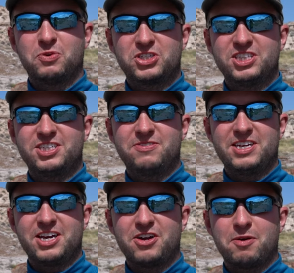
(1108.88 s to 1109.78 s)
watching this
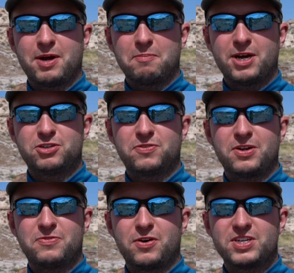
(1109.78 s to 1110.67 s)
video about
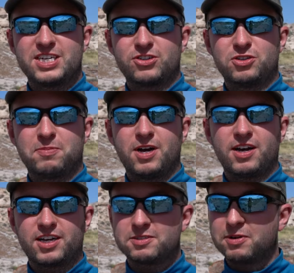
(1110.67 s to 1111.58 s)
Petrified Forest National
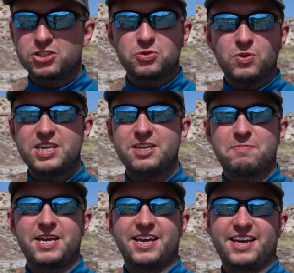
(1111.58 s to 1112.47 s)
Park as much as we did
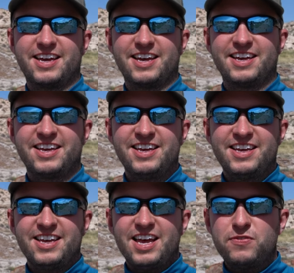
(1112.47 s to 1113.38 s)
being here.
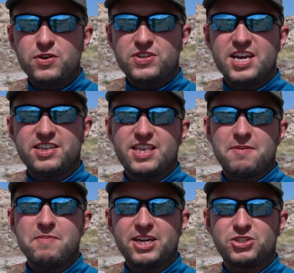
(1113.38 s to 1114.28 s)
If you did,
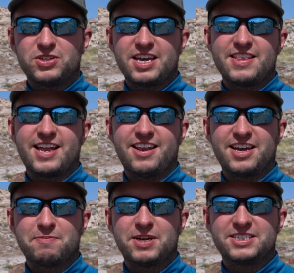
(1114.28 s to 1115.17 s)
then make sure to hit that
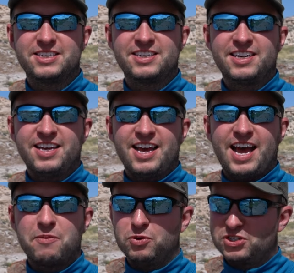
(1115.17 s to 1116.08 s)
like button
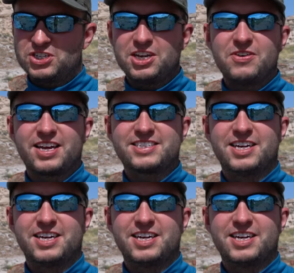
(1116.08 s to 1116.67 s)
and we'll see you next